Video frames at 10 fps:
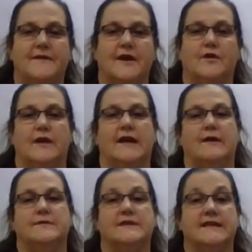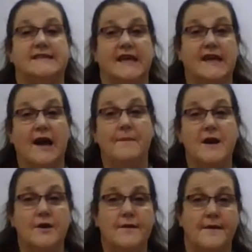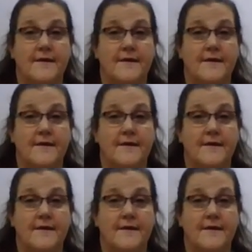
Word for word: finger like I was going to say, come here,